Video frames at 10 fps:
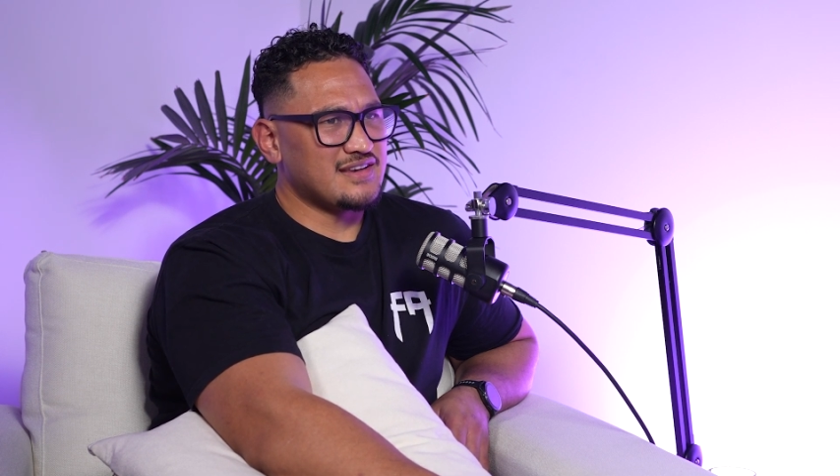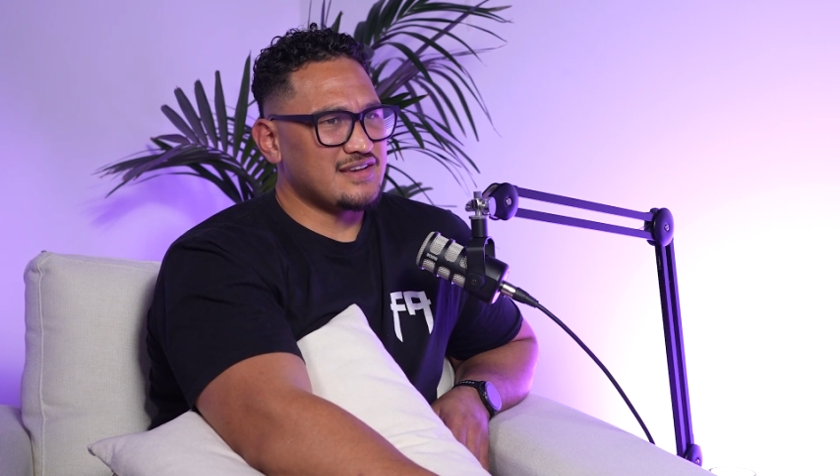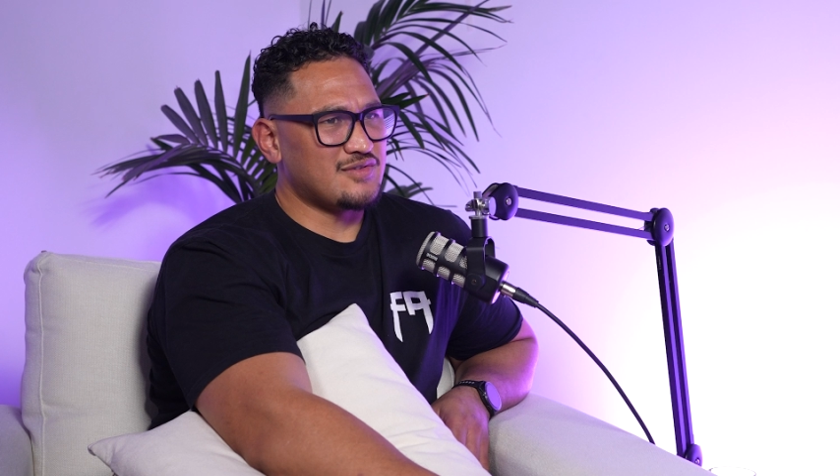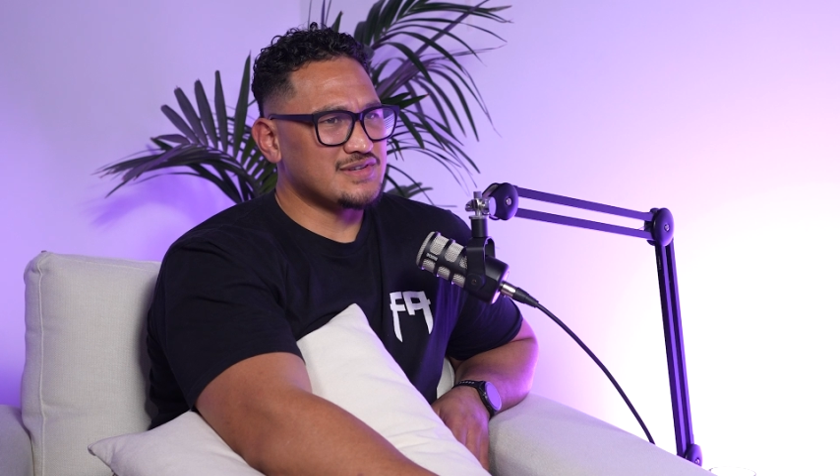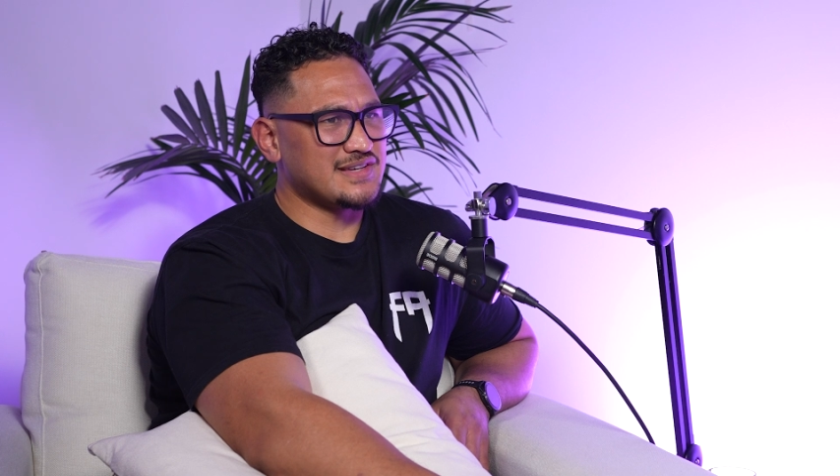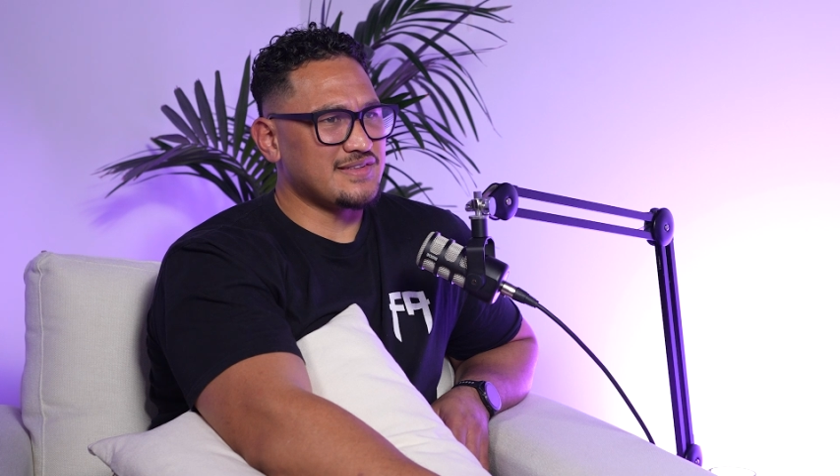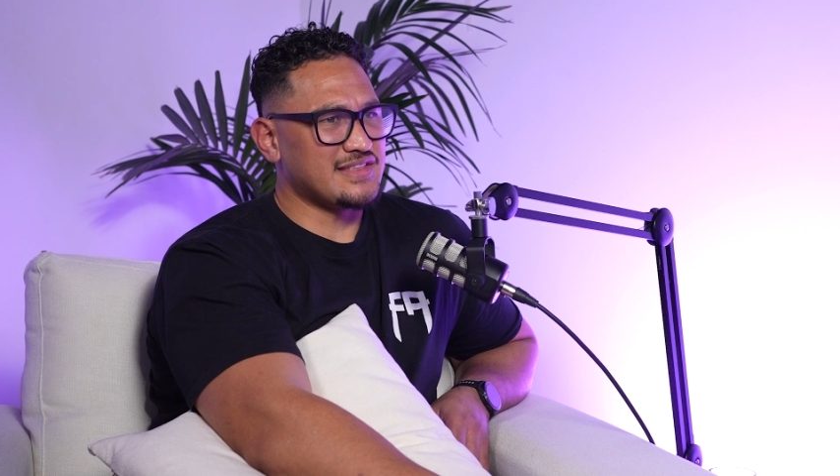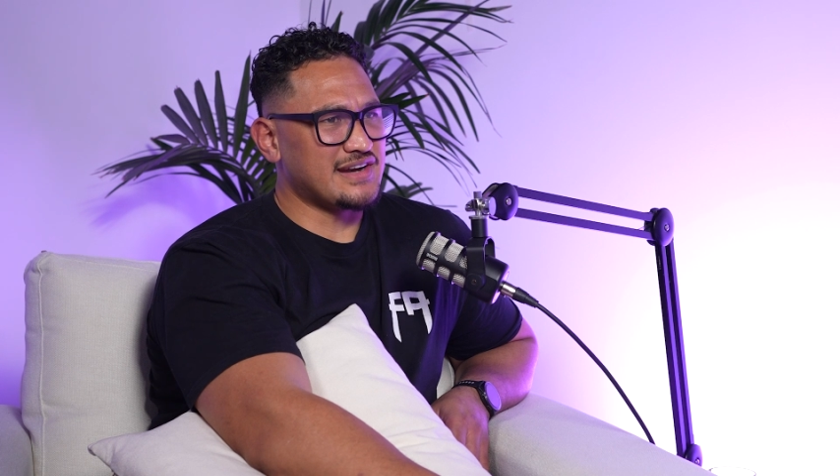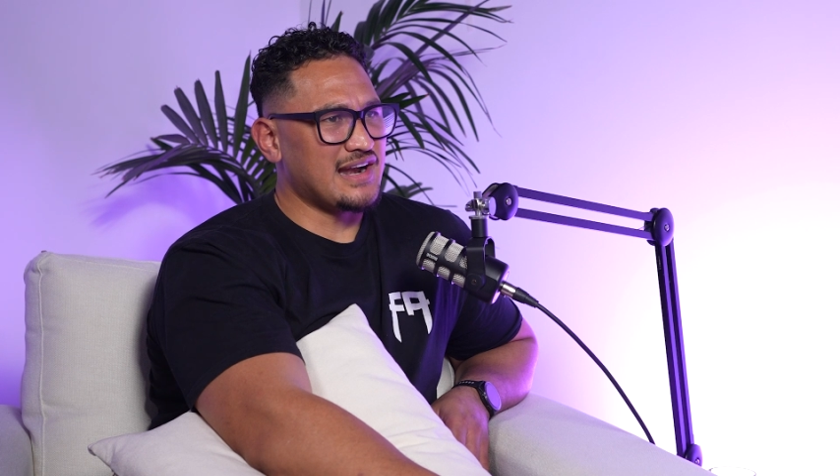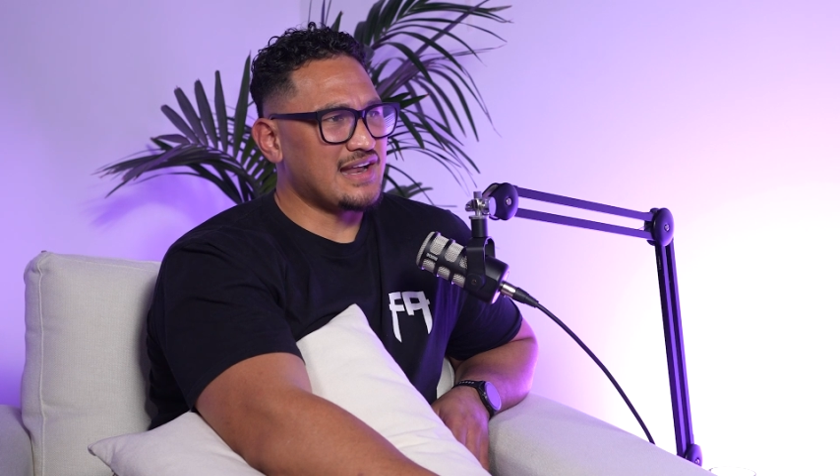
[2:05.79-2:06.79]
it was something
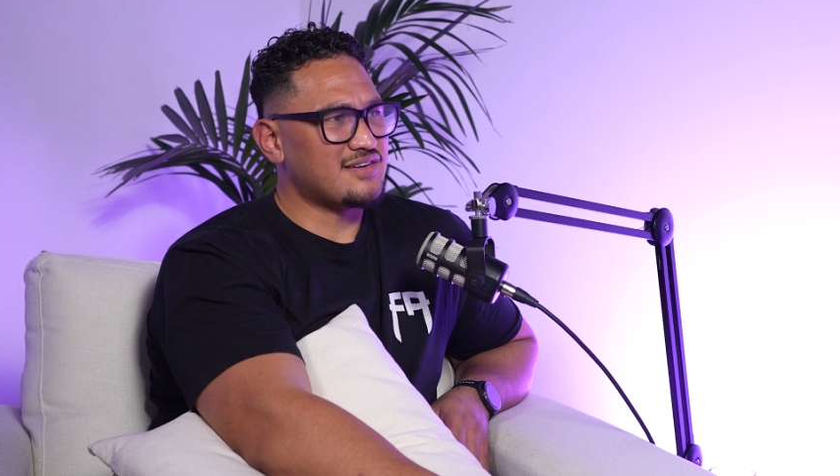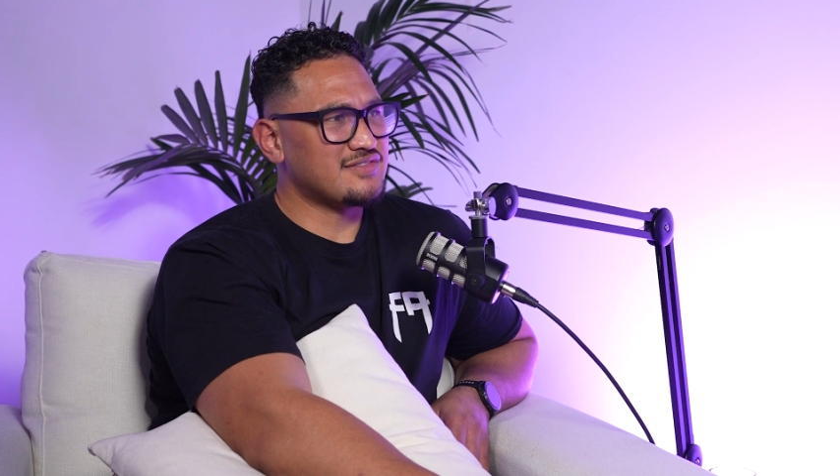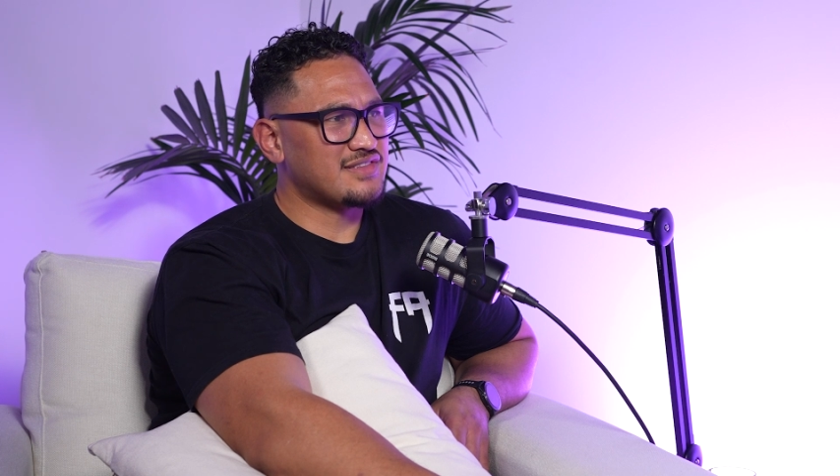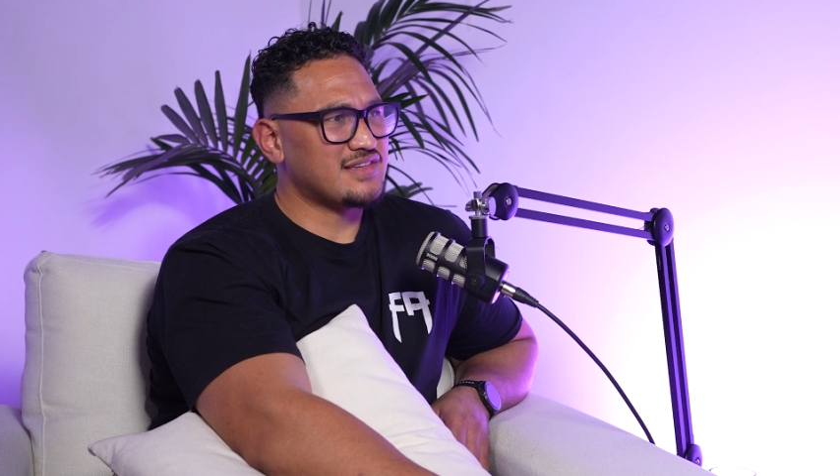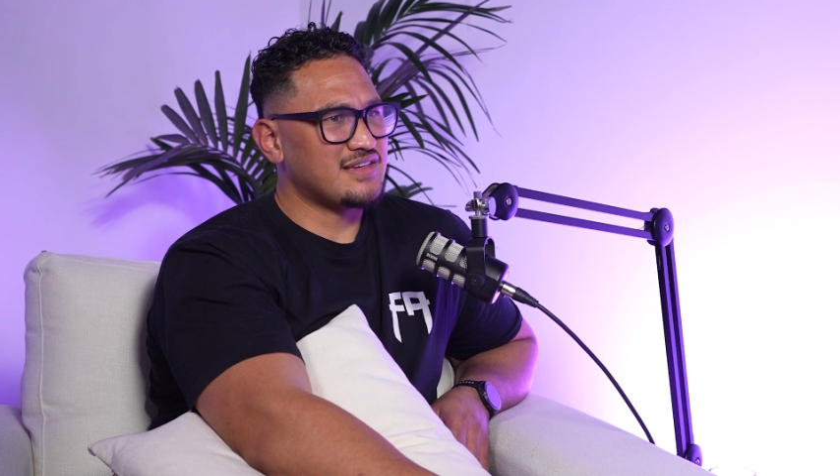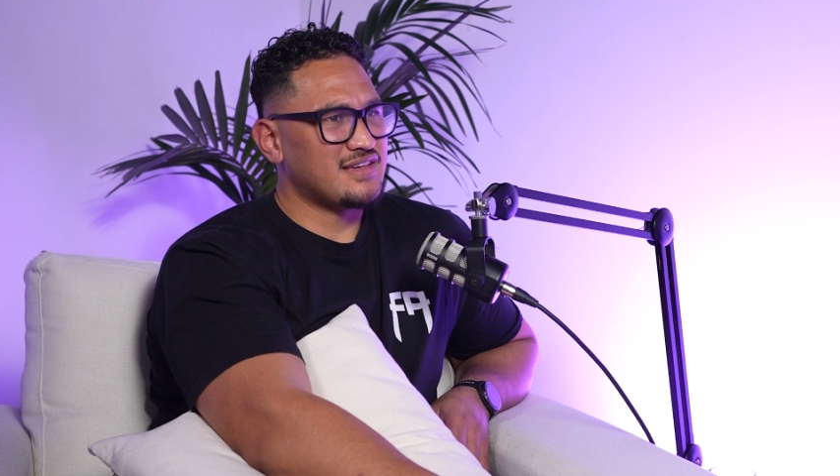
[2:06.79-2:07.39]
that I loved